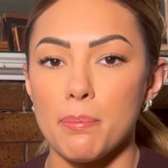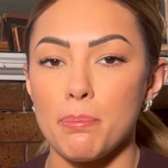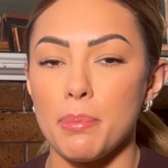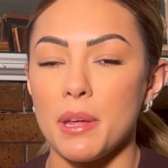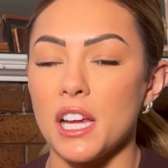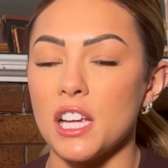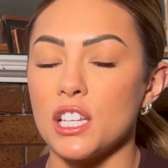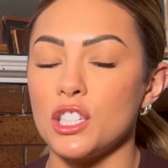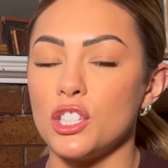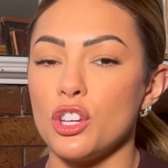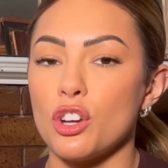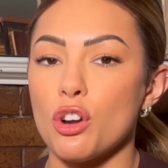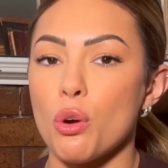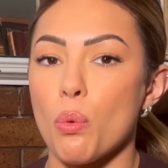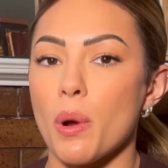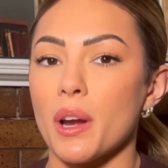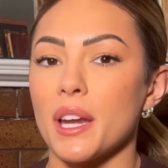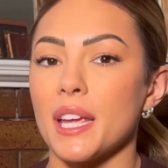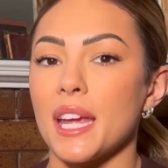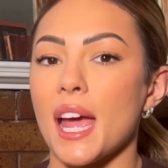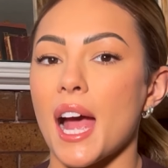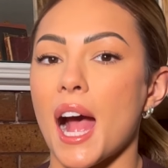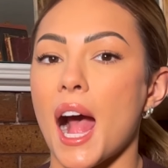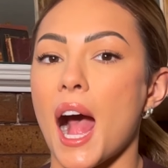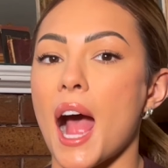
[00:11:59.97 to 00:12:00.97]
because you don't want to
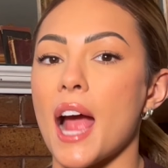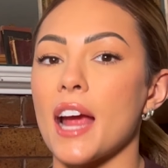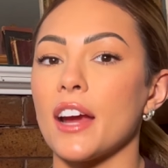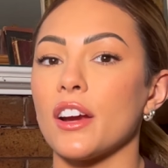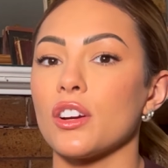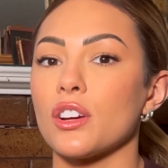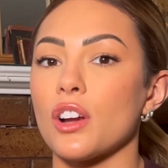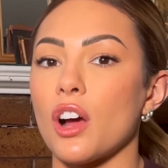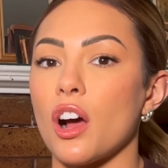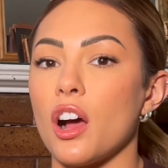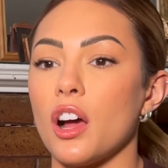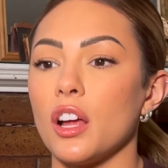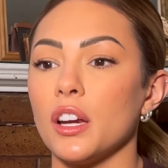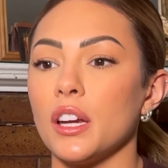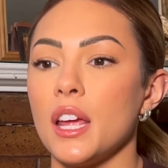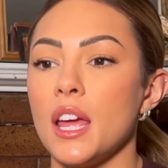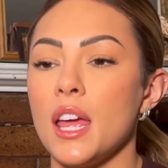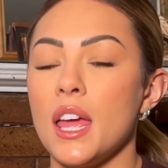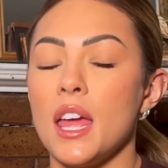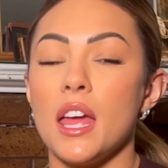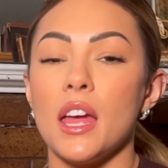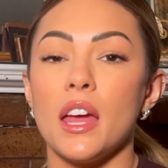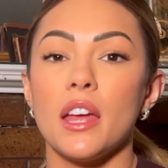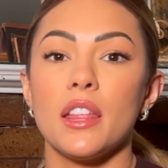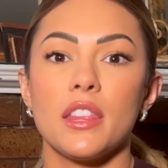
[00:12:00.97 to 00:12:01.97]
get hired on
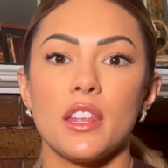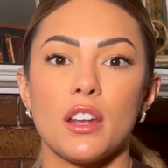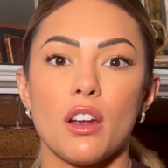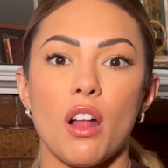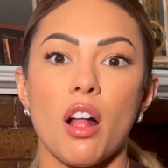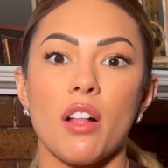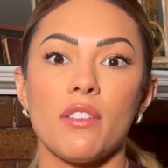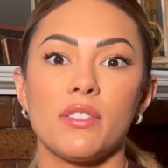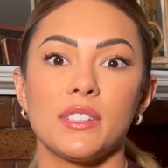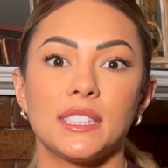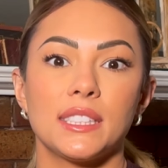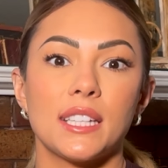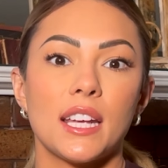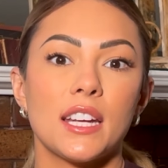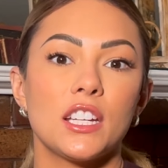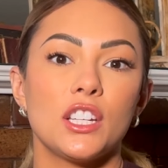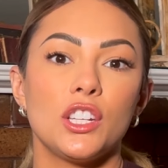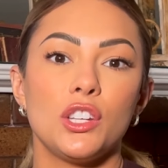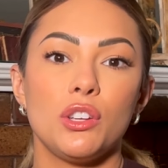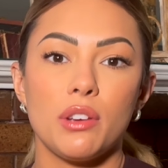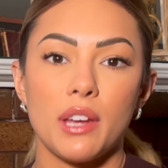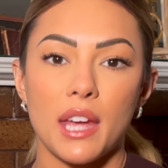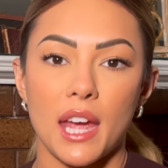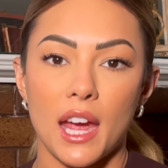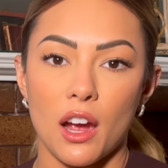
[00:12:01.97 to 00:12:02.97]
and then all of a sudden
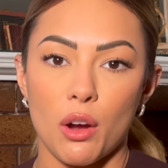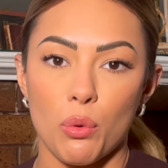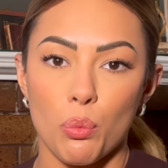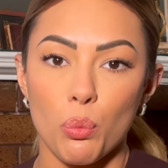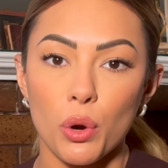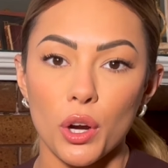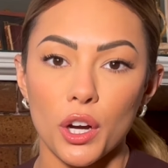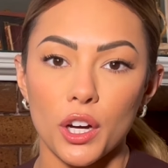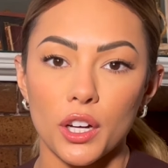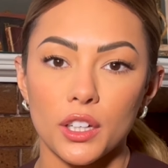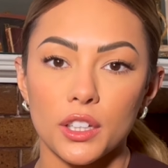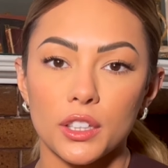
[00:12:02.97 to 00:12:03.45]
you can't work.